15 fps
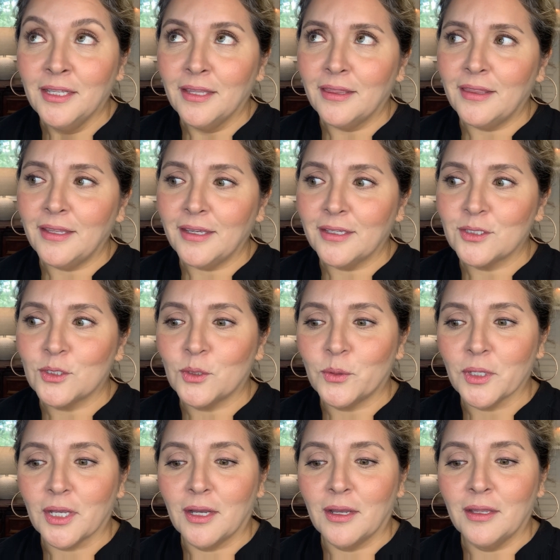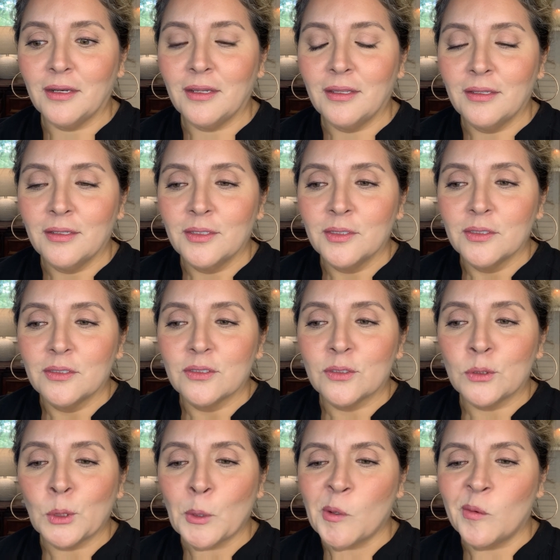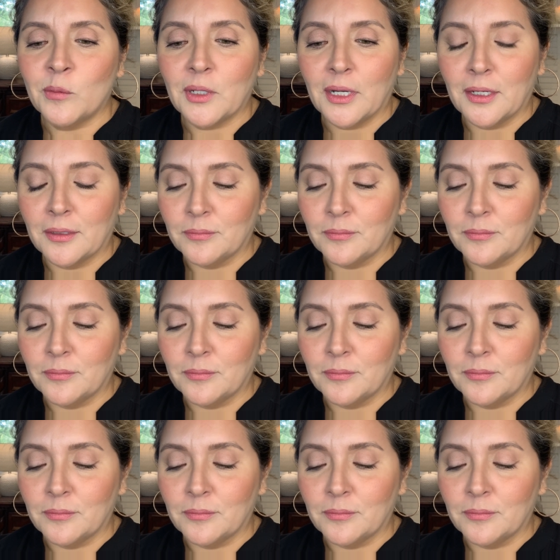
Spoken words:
things going on. So